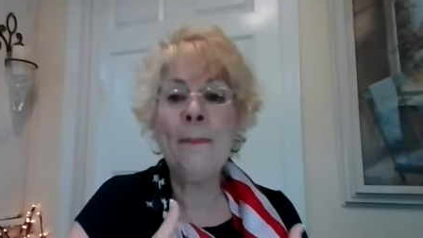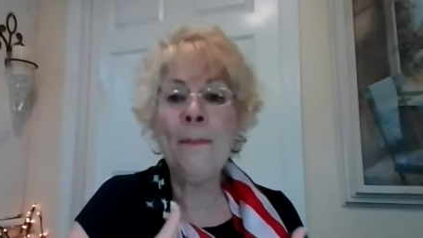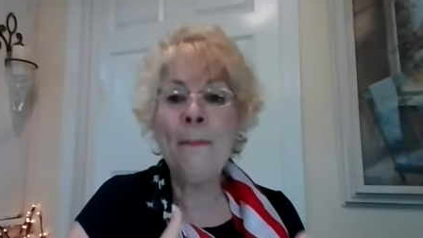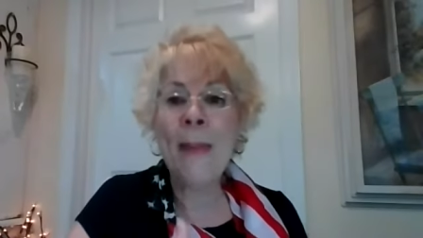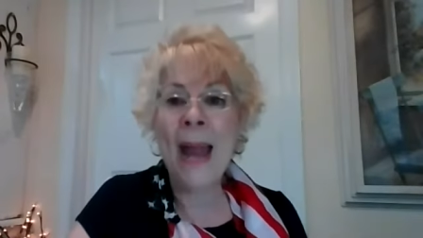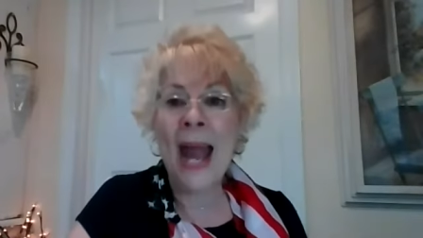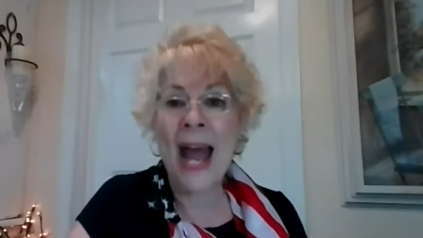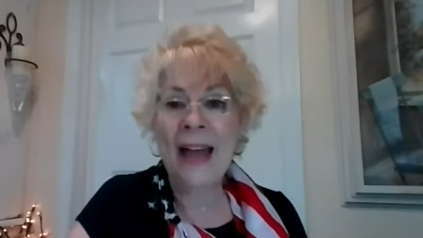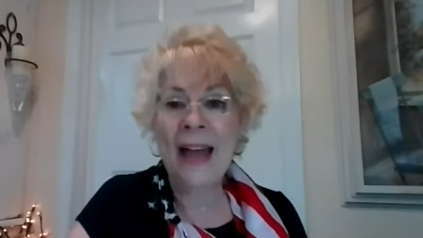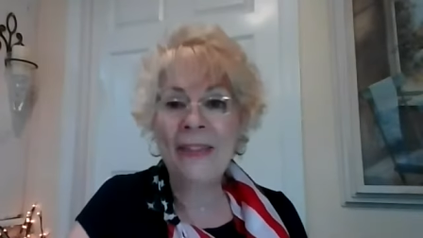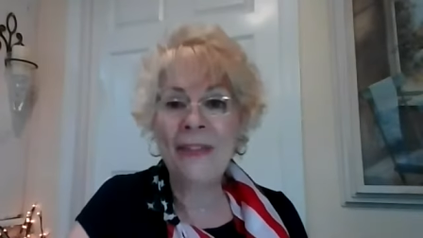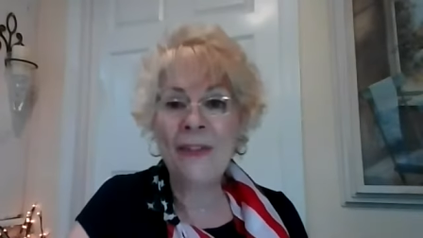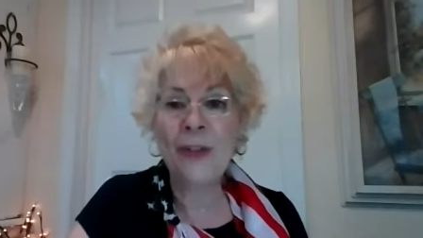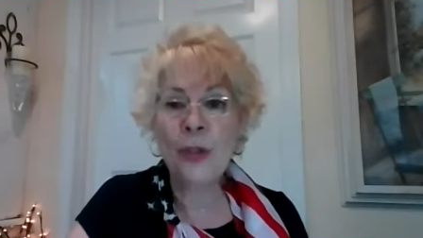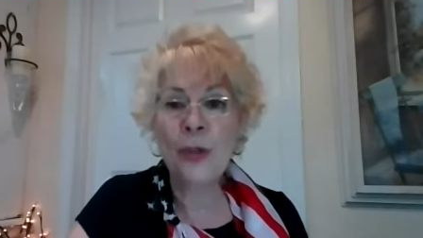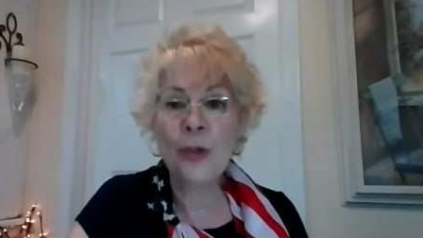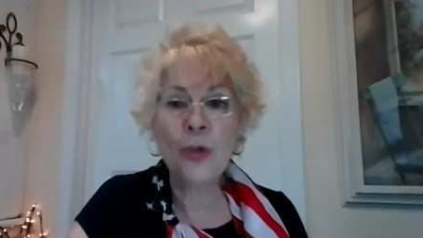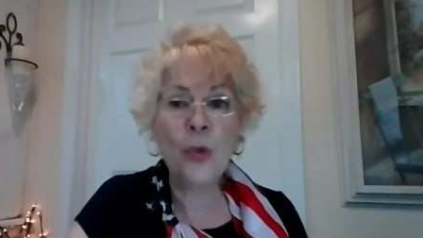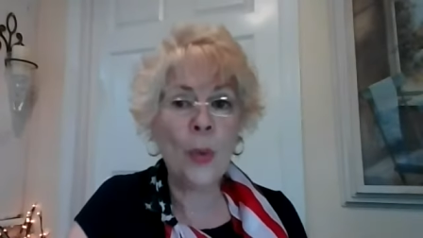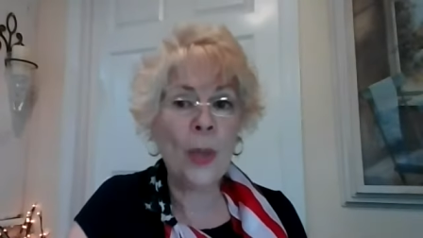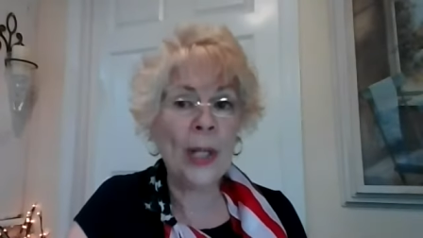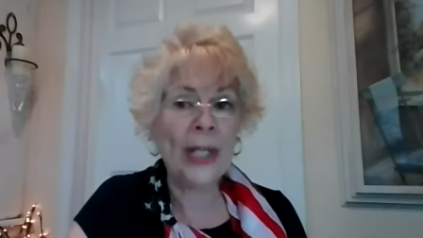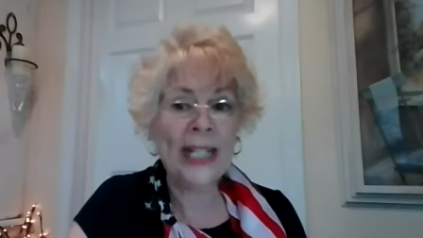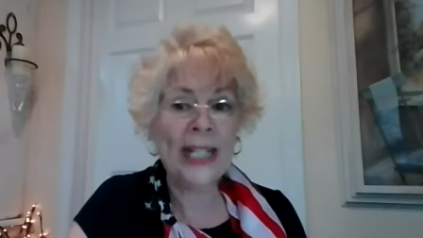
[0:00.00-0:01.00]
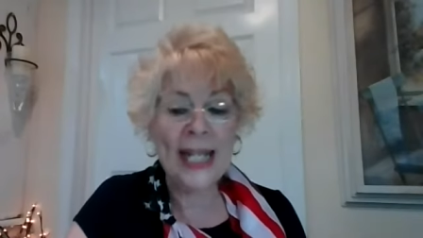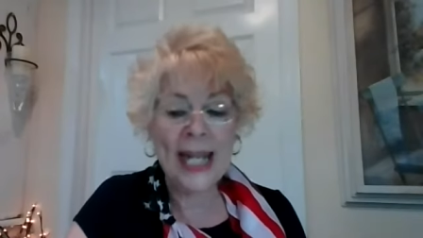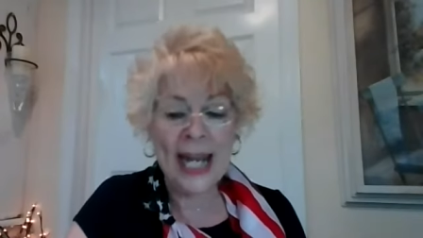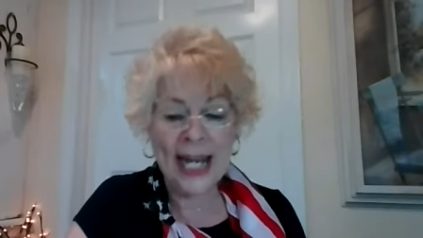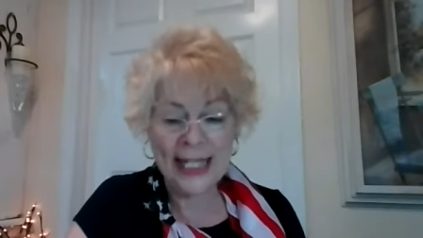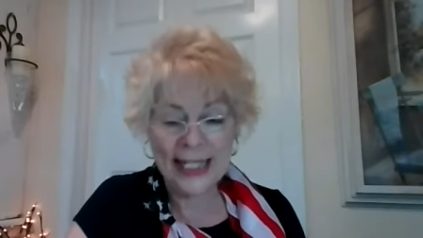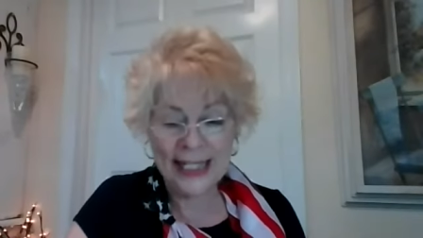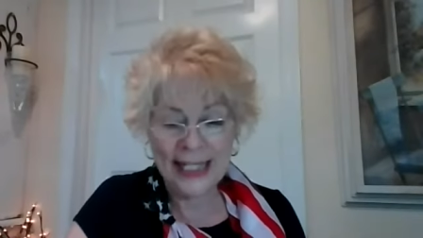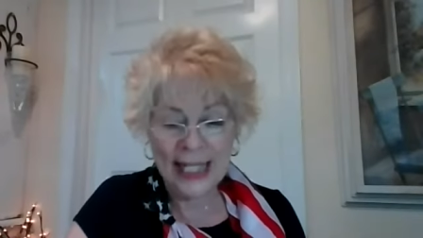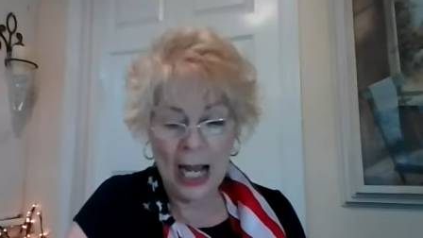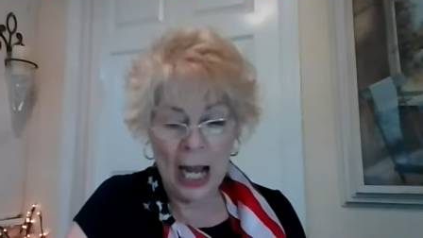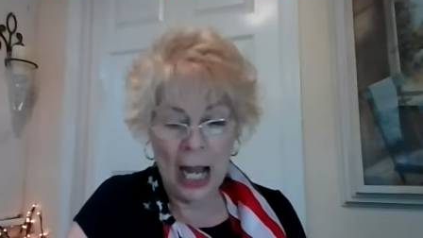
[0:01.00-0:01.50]
Matthew
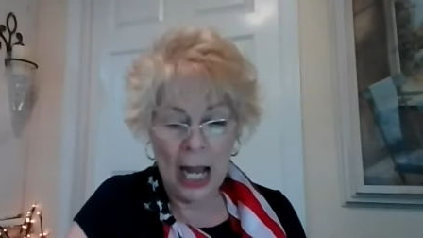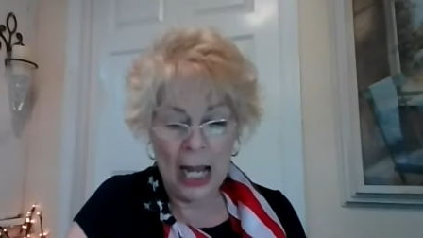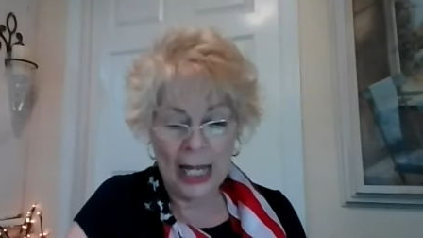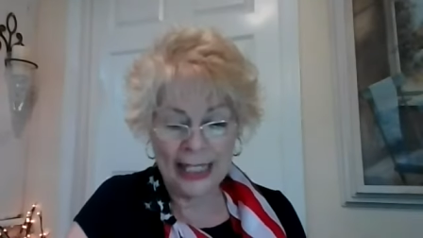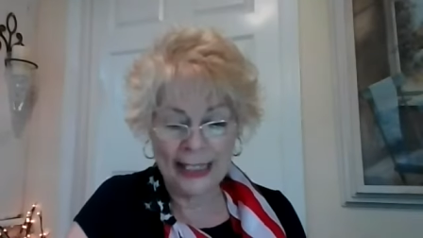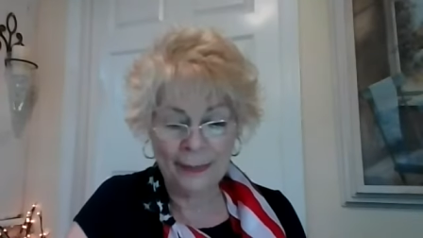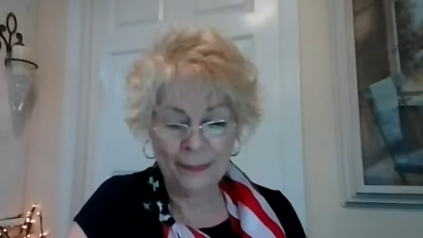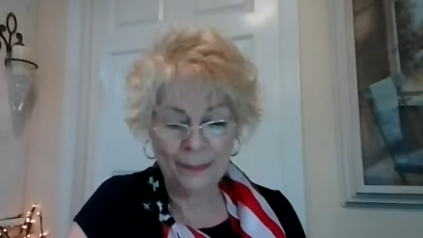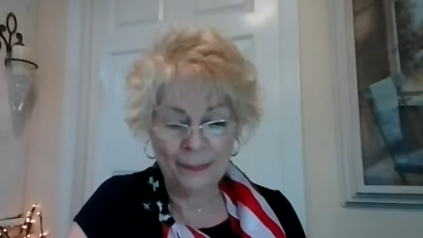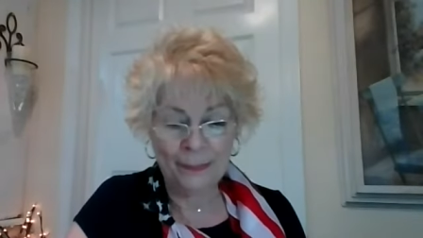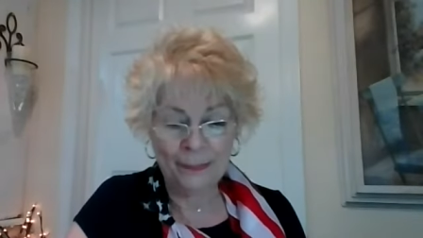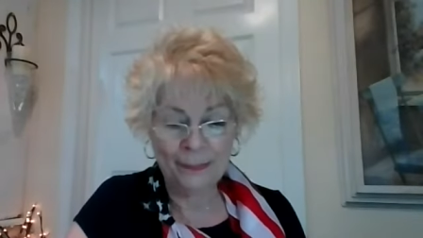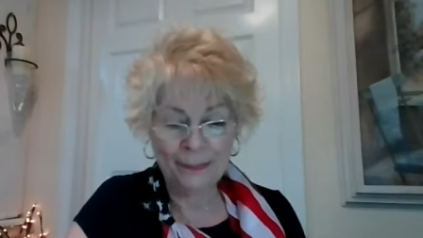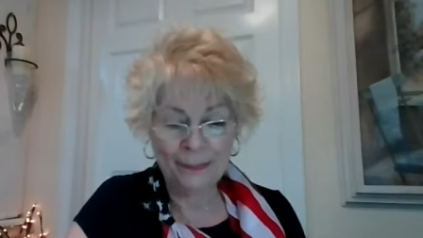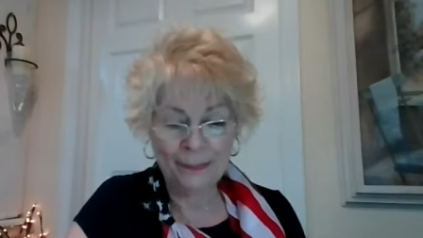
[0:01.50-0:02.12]
28, 9.